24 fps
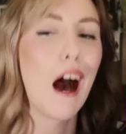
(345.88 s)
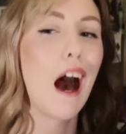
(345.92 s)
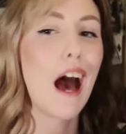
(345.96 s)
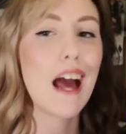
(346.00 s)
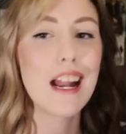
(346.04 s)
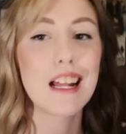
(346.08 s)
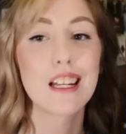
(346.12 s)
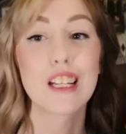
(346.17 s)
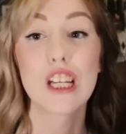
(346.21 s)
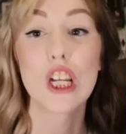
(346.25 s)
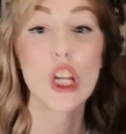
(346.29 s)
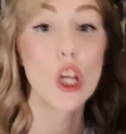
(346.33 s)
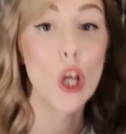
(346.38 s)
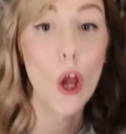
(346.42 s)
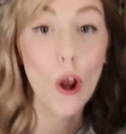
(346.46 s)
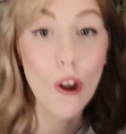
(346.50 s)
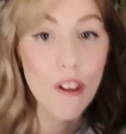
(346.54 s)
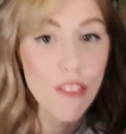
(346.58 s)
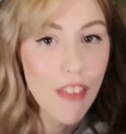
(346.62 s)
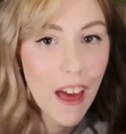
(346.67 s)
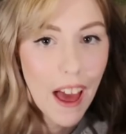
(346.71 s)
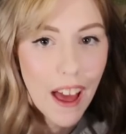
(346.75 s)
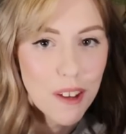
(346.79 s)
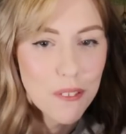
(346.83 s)
I didn't know
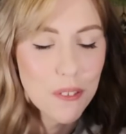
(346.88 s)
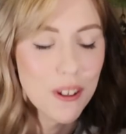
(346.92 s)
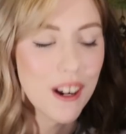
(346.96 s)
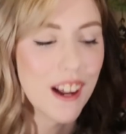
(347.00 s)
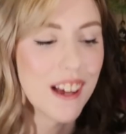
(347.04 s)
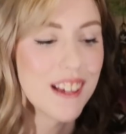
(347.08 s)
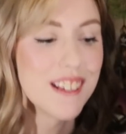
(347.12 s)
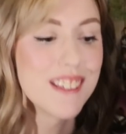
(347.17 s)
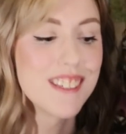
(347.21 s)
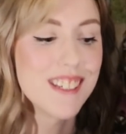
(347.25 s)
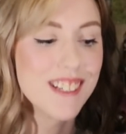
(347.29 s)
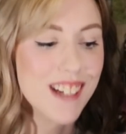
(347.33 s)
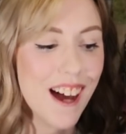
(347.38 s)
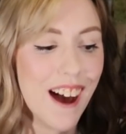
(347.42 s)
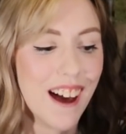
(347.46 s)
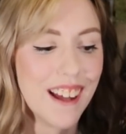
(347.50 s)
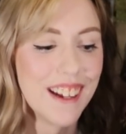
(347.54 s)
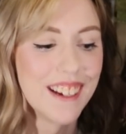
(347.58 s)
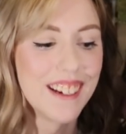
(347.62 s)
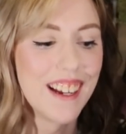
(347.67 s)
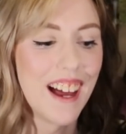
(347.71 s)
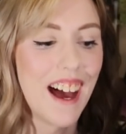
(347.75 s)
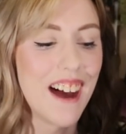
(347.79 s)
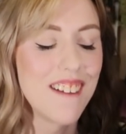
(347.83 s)
that when I
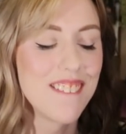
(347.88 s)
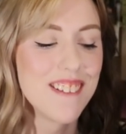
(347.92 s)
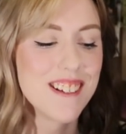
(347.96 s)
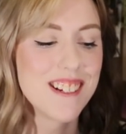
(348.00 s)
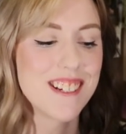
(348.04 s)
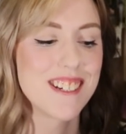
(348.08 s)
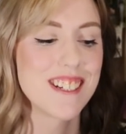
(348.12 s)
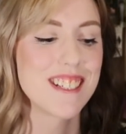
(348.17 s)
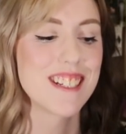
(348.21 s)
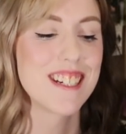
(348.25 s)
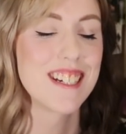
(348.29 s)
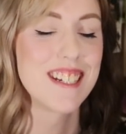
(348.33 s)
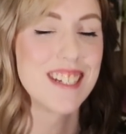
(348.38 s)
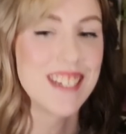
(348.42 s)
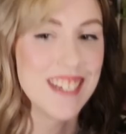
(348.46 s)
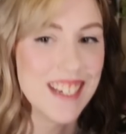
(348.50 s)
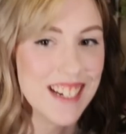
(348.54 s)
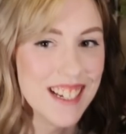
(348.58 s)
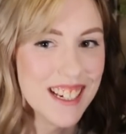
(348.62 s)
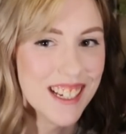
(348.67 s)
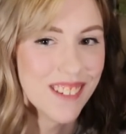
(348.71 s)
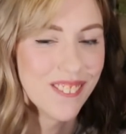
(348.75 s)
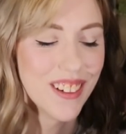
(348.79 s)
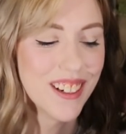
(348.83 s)
started. I just
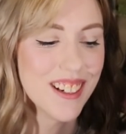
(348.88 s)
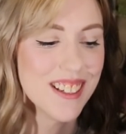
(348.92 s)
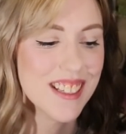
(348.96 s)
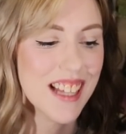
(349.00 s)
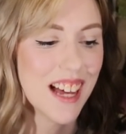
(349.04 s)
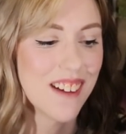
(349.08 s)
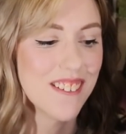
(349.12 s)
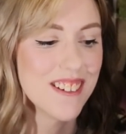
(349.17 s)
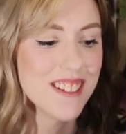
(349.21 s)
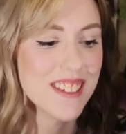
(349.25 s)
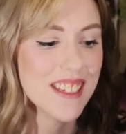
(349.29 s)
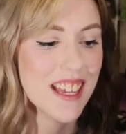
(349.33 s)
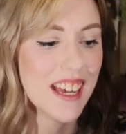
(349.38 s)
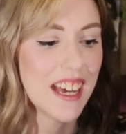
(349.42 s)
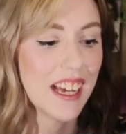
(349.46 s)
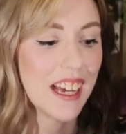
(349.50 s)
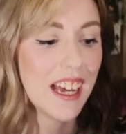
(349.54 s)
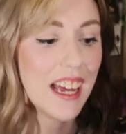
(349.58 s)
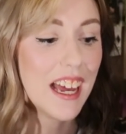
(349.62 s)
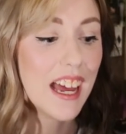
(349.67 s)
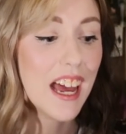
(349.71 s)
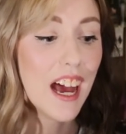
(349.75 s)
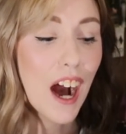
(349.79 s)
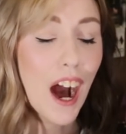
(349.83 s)
did it because I was
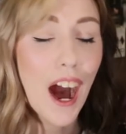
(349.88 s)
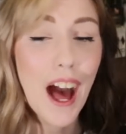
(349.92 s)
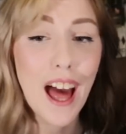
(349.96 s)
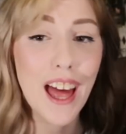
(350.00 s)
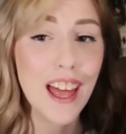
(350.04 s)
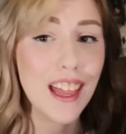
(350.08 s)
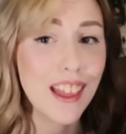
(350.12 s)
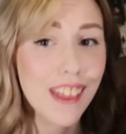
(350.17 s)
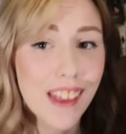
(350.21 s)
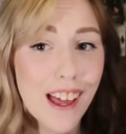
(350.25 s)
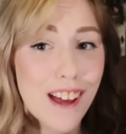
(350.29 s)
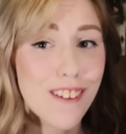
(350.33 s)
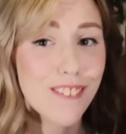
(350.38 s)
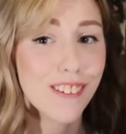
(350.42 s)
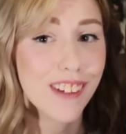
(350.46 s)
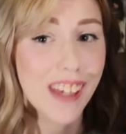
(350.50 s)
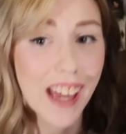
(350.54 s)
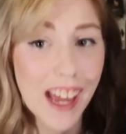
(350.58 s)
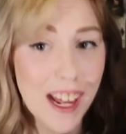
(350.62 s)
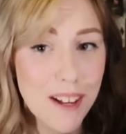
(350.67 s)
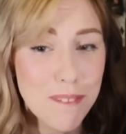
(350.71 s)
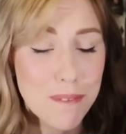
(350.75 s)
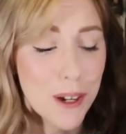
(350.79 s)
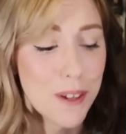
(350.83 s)
like, I love
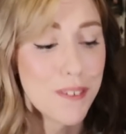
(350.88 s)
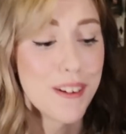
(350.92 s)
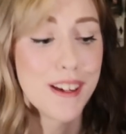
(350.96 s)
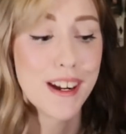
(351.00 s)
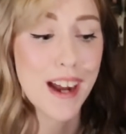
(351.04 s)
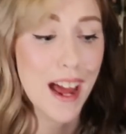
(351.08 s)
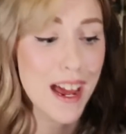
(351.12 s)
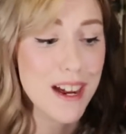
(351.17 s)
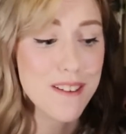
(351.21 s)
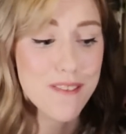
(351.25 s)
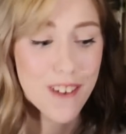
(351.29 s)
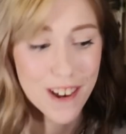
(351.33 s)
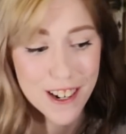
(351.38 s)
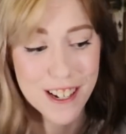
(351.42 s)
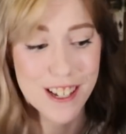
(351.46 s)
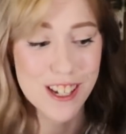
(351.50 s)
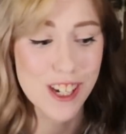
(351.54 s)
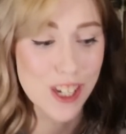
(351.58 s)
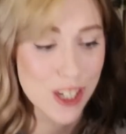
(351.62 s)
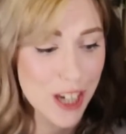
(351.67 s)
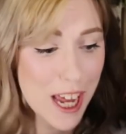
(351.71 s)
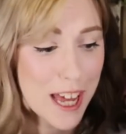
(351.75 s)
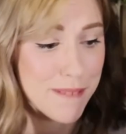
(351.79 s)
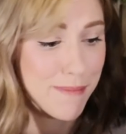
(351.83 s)
K-pop and I want to
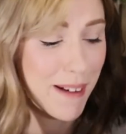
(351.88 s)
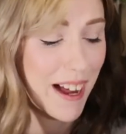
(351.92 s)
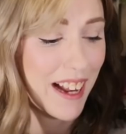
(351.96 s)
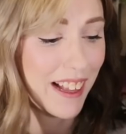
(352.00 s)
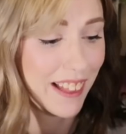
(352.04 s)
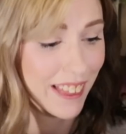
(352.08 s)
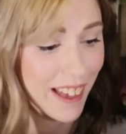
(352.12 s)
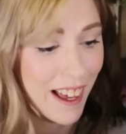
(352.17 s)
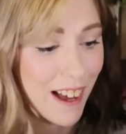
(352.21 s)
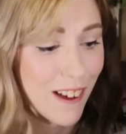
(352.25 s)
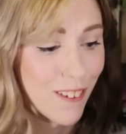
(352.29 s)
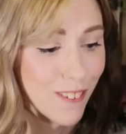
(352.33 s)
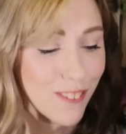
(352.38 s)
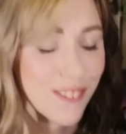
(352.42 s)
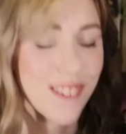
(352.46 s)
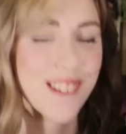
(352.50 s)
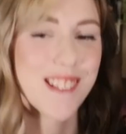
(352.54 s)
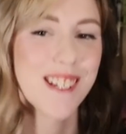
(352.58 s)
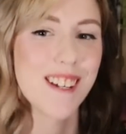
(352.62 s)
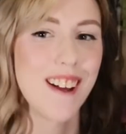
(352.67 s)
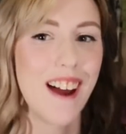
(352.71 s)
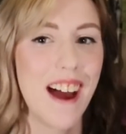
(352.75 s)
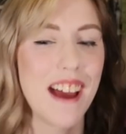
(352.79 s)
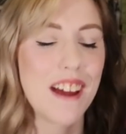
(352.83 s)
share my love.
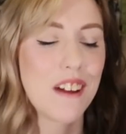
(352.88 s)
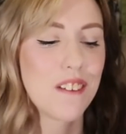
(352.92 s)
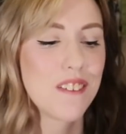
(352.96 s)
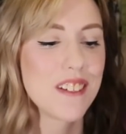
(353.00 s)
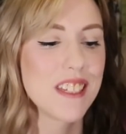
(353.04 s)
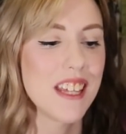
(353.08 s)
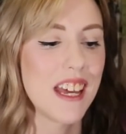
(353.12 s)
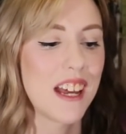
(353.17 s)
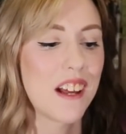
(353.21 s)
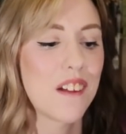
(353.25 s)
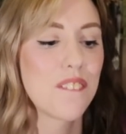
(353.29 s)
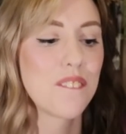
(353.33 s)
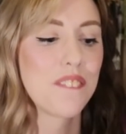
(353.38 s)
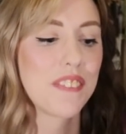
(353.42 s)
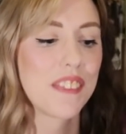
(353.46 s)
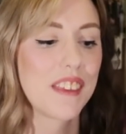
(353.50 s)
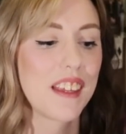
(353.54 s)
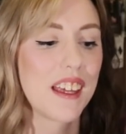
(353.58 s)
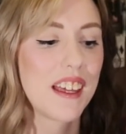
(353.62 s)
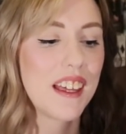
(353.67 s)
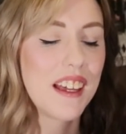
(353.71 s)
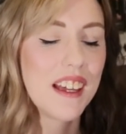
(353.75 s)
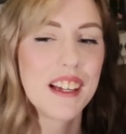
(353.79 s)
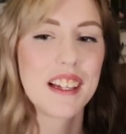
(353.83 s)
So I was like,
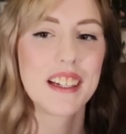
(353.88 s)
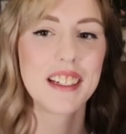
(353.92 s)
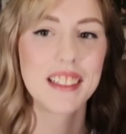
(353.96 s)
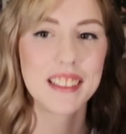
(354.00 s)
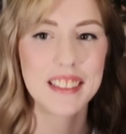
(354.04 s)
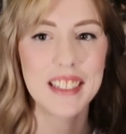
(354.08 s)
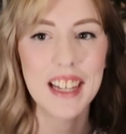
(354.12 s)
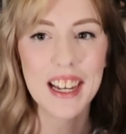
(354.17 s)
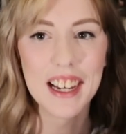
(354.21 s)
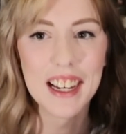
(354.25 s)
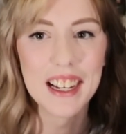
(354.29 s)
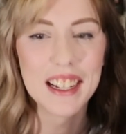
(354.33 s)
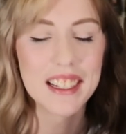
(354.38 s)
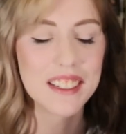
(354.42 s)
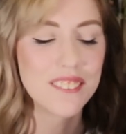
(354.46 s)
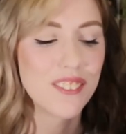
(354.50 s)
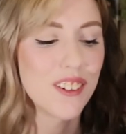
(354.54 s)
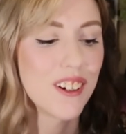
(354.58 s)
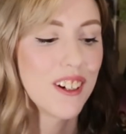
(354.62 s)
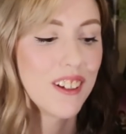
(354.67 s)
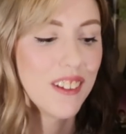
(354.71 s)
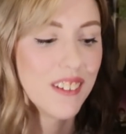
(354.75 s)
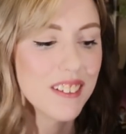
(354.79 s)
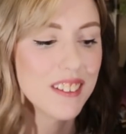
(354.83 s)
yeah,
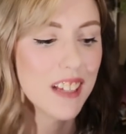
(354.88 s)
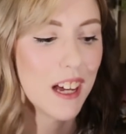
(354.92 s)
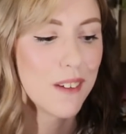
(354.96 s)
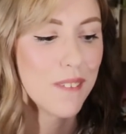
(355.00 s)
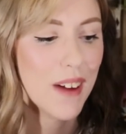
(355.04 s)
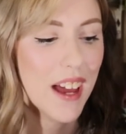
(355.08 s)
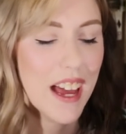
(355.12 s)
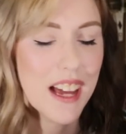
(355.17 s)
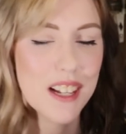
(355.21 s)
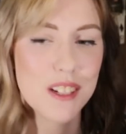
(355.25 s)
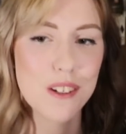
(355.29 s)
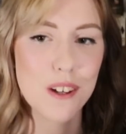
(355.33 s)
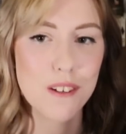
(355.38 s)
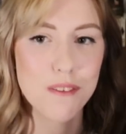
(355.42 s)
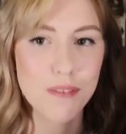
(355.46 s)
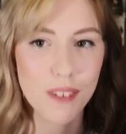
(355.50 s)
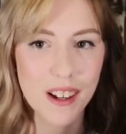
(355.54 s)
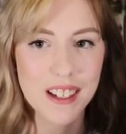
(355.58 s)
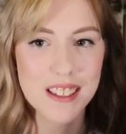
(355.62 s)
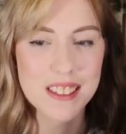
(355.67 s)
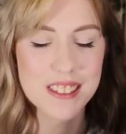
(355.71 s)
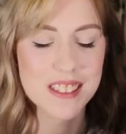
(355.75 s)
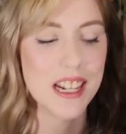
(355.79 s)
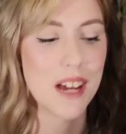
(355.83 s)
for a long time I had no
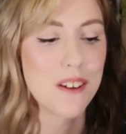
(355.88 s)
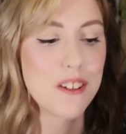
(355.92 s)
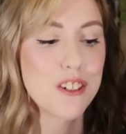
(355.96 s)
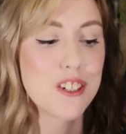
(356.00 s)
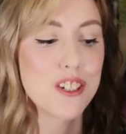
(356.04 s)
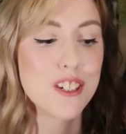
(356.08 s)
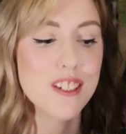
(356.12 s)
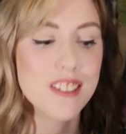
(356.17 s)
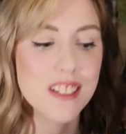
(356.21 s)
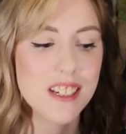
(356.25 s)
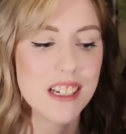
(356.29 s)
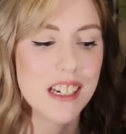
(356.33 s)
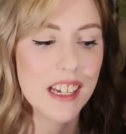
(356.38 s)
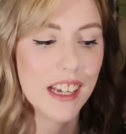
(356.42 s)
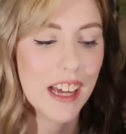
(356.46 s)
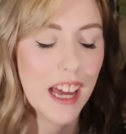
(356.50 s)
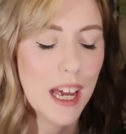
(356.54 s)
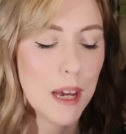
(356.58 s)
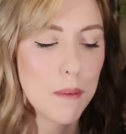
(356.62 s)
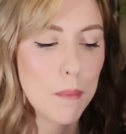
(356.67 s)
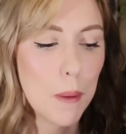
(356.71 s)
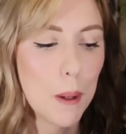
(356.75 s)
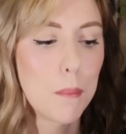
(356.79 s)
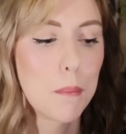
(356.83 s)
friends and I was just into
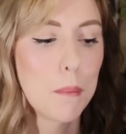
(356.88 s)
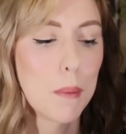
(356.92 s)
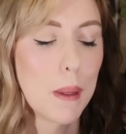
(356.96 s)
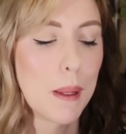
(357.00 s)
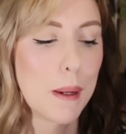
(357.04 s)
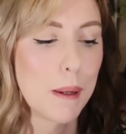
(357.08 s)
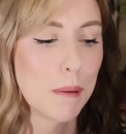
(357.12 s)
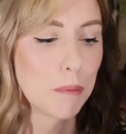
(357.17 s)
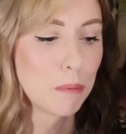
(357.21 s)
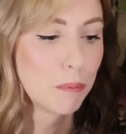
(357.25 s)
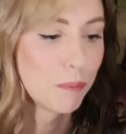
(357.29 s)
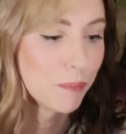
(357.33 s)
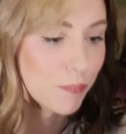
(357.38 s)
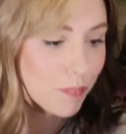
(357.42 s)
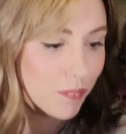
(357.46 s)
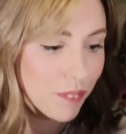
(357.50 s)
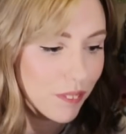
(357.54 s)
K-pop and